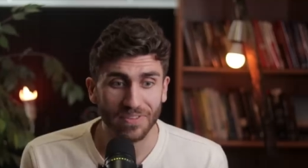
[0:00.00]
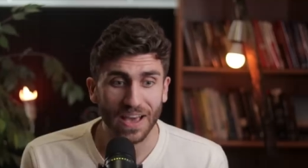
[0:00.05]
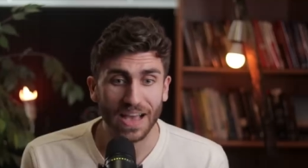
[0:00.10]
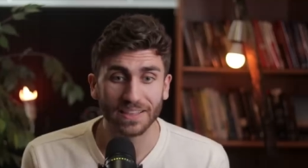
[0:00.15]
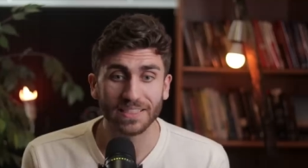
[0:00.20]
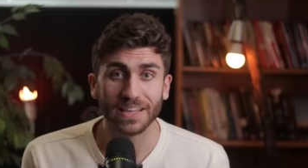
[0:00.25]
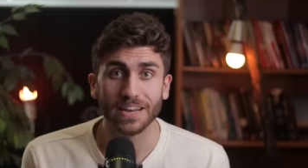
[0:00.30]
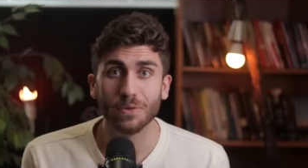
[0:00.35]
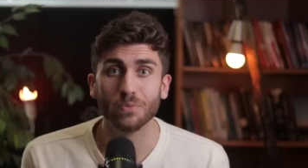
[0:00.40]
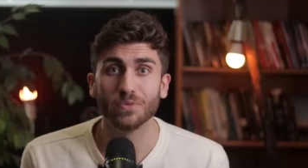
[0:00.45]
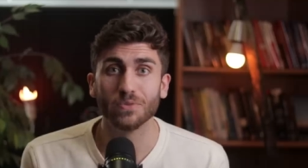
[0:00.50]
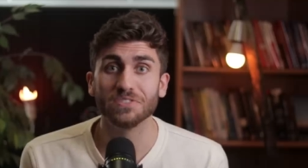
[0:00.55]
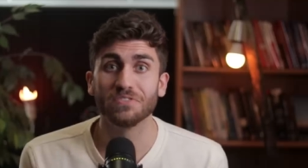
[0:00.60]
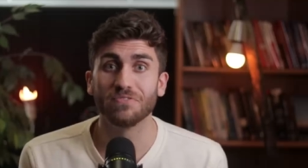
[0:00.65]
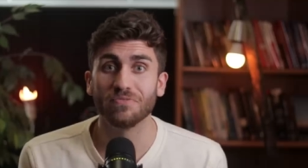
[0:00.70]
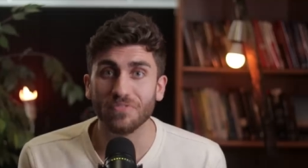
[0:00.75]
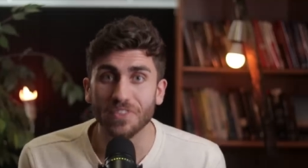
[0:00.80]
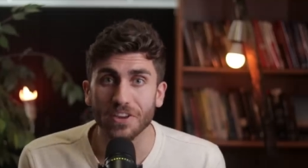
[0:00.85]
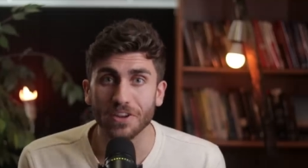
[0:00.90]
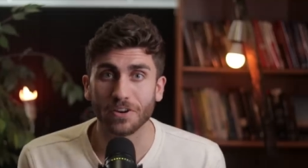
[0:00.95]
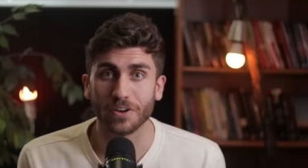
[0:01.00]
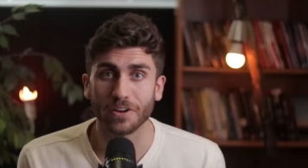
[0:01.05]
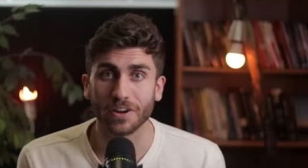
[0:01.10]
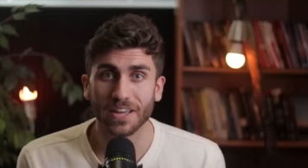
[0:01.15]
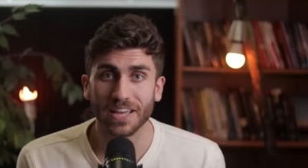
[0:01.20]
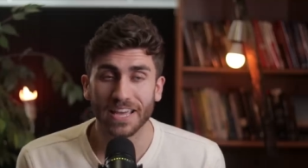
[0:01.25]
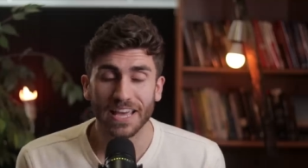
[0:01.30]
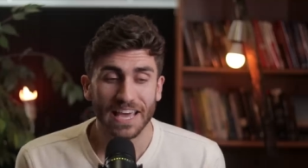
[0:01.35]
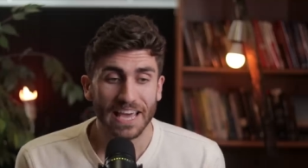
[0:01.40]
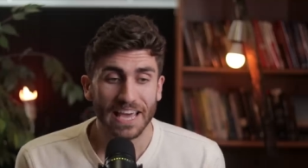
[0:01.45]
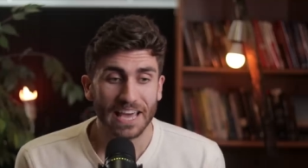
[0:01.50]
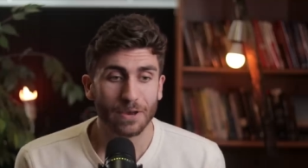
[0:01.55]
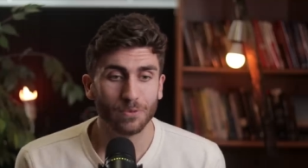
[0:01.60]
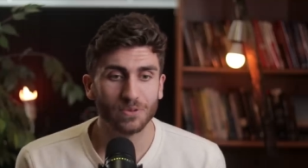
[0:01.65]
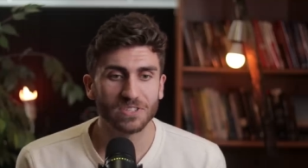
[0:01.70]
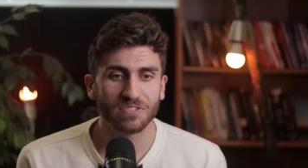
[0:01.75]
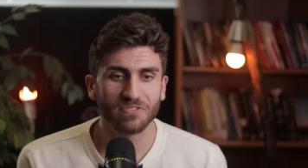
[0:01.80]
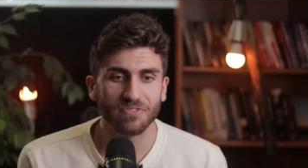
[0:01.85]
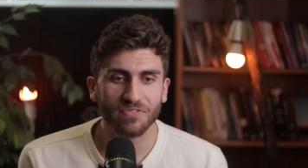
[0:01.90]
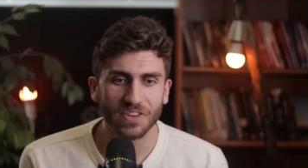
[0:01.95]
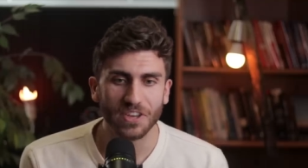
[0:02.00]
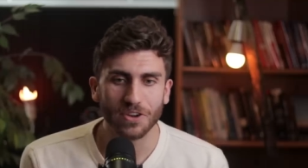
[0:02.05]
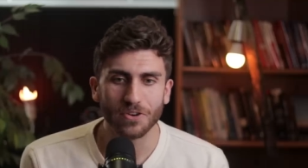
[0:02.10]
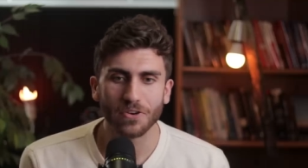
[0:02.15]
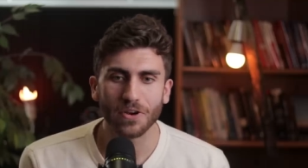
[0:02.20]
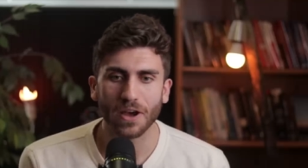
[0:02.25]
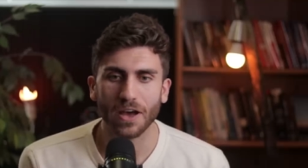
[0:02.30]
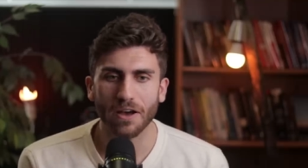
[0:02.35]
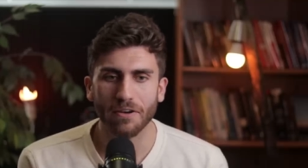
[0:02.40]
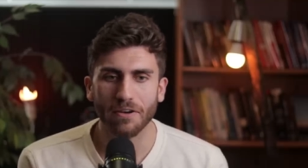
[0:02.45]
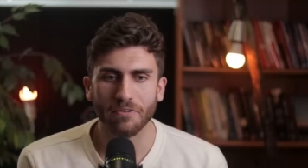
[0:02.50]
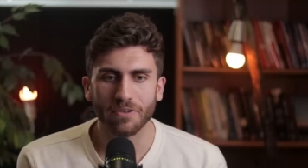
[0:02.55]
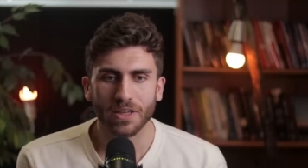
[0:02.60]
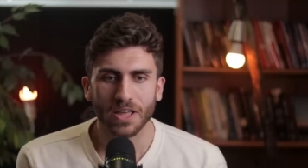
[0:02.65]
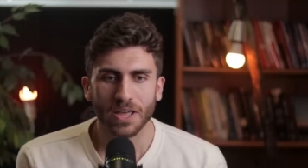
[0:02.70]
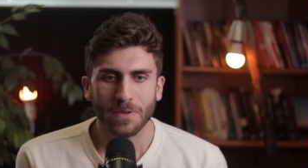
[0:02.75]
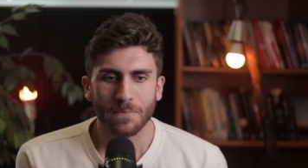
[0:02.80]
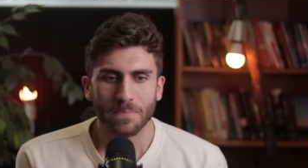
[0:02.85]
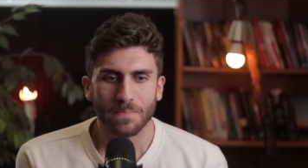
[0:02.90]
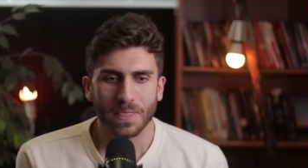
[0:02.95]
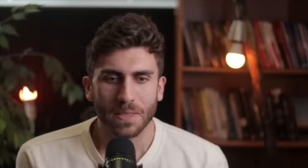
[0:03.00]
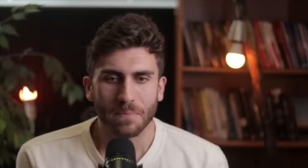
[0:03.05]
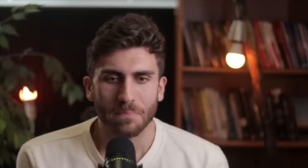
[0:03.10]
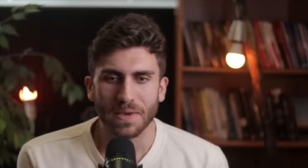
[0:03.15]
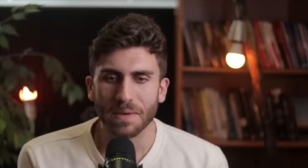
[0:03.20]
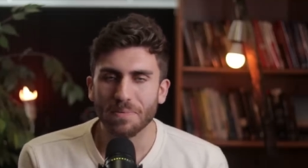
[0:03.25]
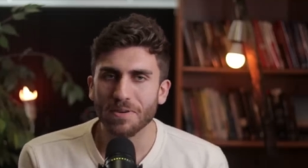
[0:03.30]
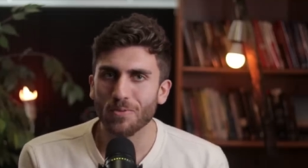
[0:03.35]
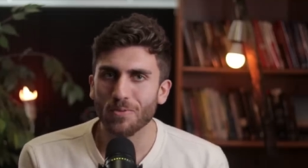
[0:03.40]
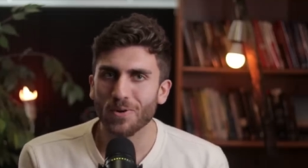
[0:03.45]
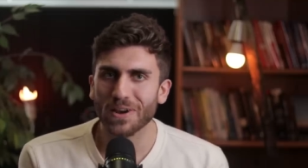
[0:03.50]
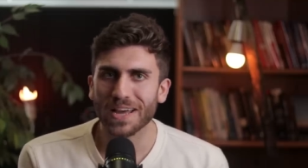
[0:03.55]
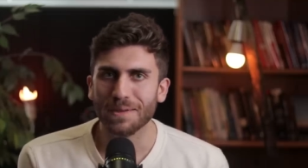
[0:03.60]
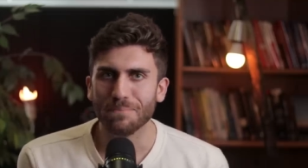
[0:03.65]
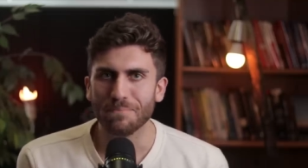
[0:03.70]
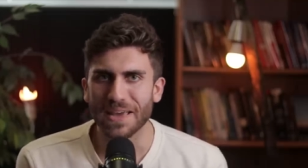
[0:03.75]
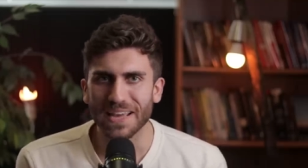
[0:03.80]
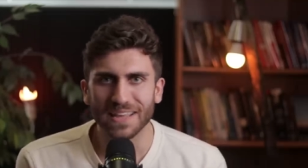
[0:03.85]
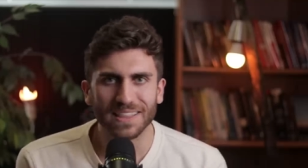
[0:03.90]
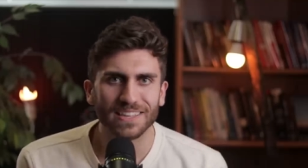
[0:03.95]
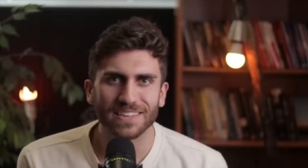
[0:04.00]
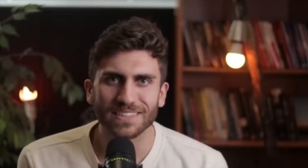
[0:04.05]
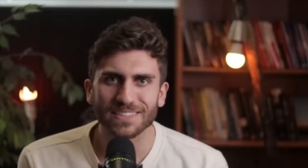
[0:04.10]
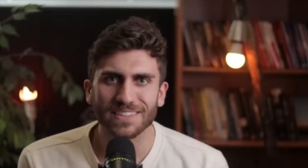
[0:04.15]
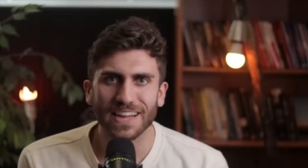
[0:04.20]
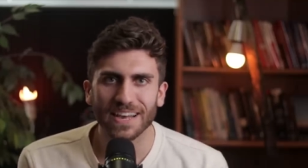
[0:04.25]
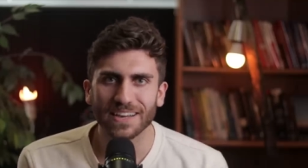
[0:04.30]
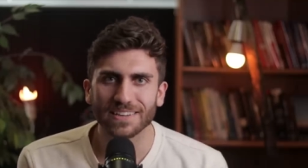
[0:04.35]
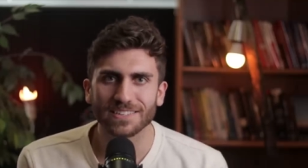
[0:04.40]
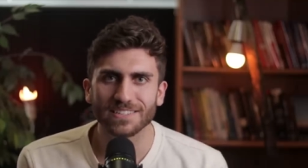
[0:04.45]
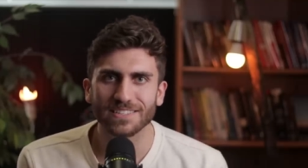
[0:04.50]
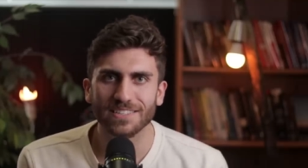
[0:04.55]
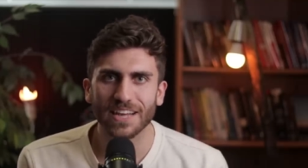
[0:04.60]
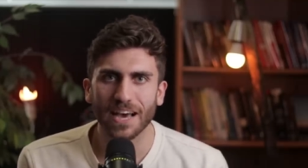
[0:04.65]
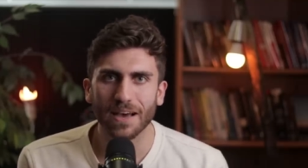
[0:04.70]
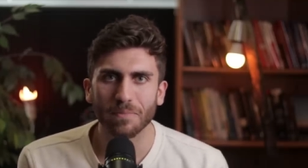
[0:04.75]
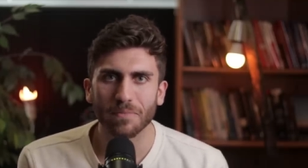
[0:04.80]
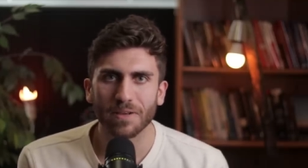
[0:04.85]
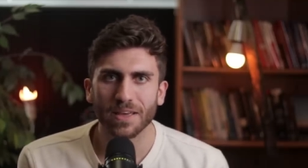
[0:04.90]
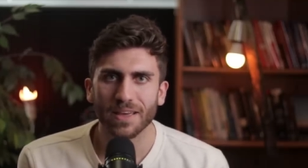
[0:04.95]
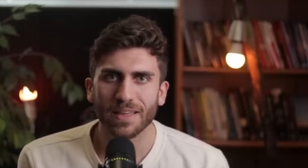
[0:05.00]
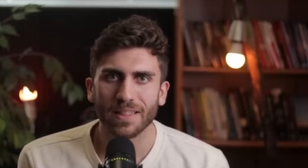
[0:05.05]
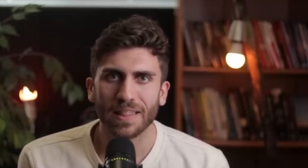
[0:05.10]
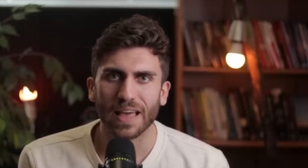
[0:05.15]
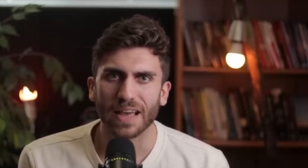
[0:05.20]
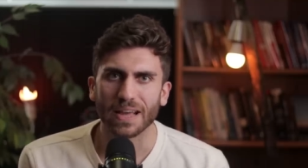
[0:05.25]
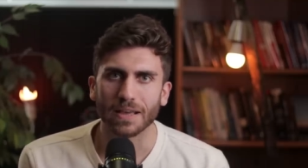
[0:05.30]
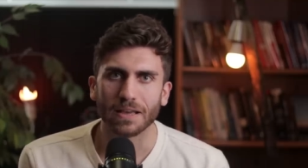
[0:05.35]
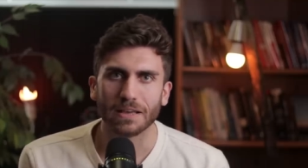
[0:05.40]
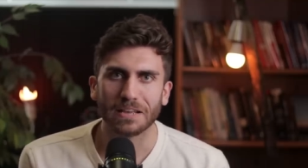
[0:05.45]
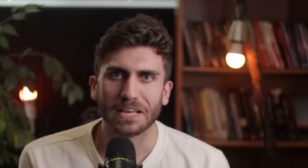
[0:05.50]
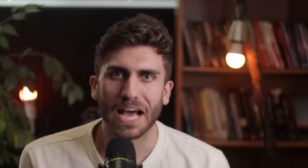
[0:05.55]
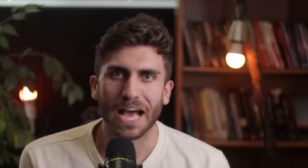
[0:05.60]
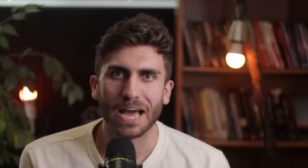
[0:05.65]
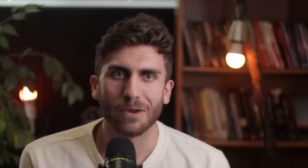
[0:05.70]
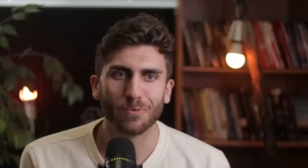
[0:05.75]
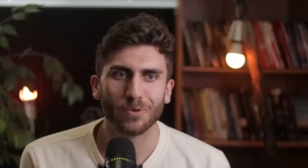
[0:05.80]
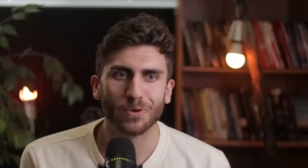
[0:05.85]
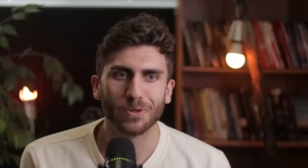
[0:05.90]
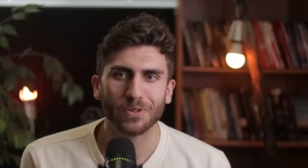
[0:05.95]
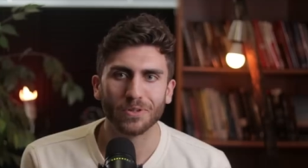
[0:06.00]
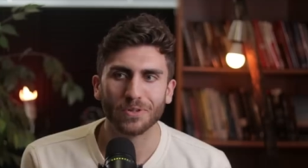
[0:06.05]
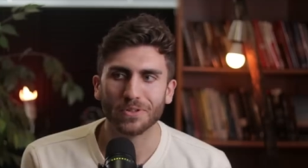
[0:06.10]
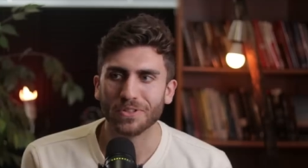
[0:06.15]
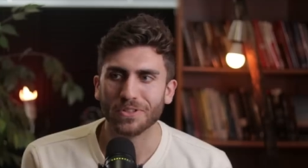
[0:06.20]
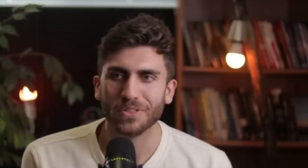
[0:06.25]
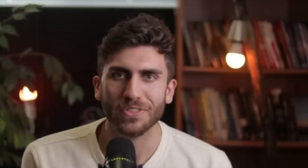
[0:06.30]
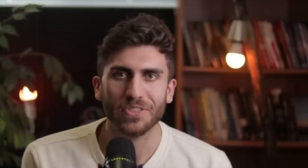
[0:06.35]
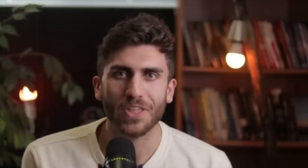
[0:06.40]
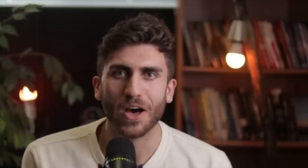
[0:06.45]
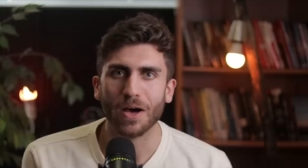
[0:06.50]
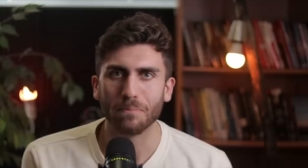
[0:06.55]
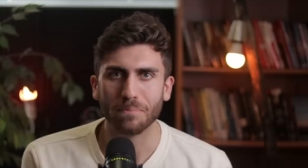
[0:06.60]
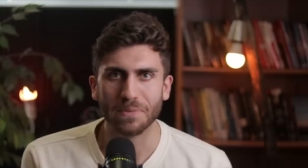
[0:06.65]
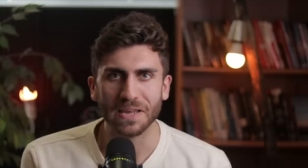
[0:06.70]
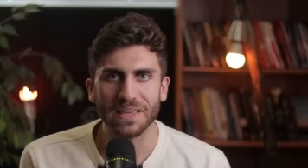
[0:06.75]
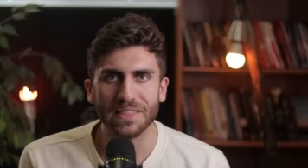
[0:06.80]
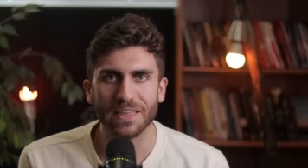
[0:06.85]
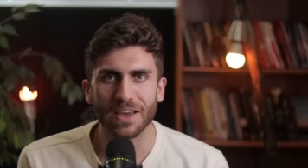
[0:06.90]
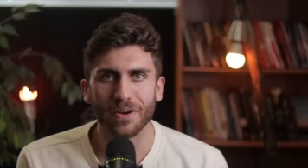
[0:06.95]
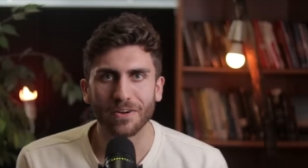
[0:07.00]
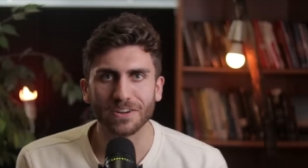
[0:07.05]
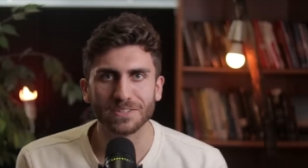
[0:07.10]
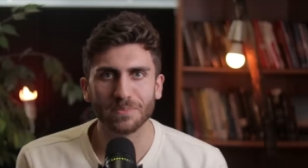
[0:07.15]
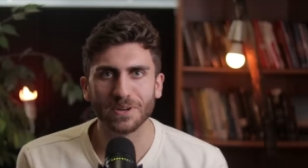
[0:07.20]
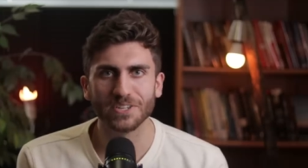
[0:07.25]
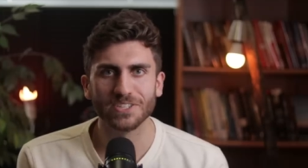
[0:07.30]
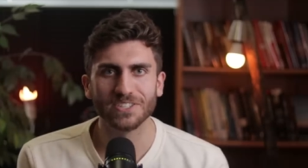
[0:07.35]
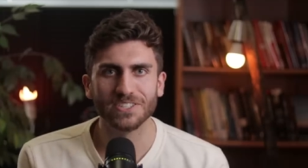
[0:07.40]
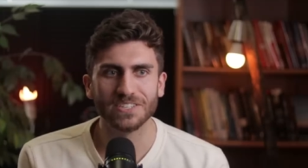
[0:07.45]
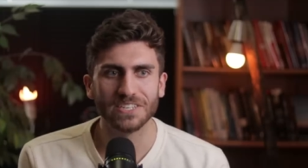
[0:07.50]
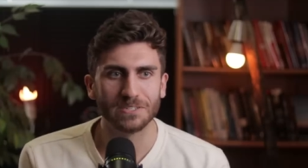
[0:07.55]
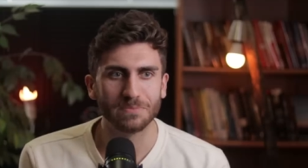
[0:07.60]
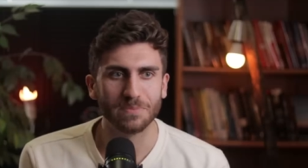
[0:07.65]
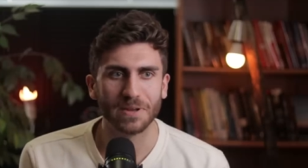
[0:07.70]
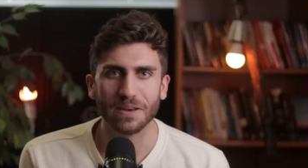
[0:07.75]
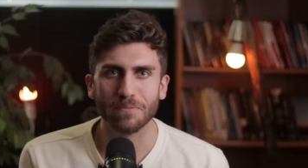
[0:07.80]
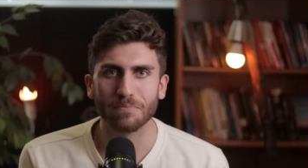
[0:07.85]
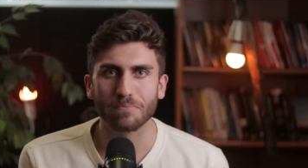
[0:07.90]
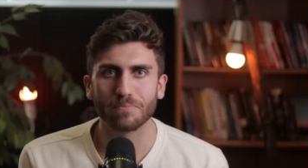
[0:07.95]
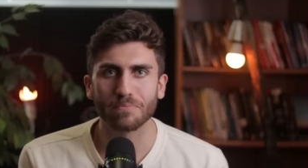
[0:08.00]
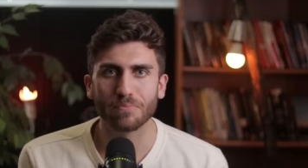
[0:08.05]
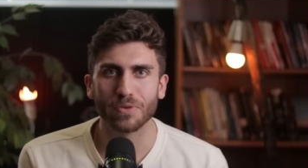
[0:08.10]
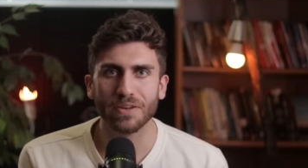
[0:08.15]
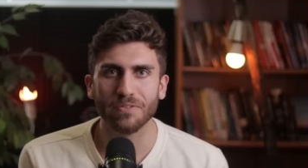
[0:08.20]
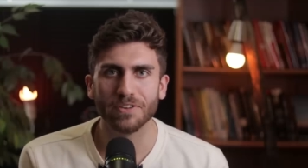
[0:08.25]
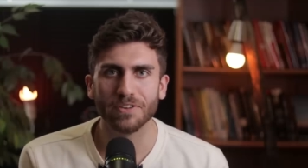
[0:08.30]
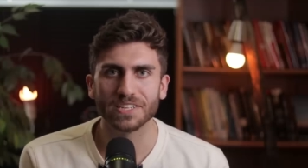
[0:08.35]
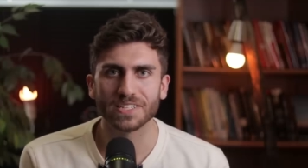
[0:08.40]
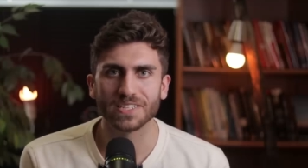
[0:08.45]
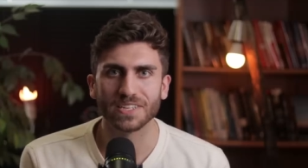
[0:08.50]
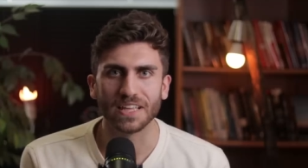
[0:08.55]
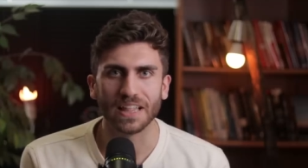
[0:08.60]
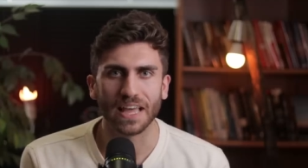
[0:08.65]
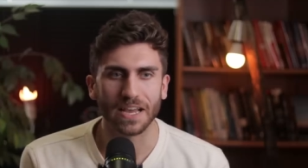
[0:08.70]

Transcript: with the fact that it was fear. It was fear of maybe when I make this next step, like God will not be there as much as he's been previously.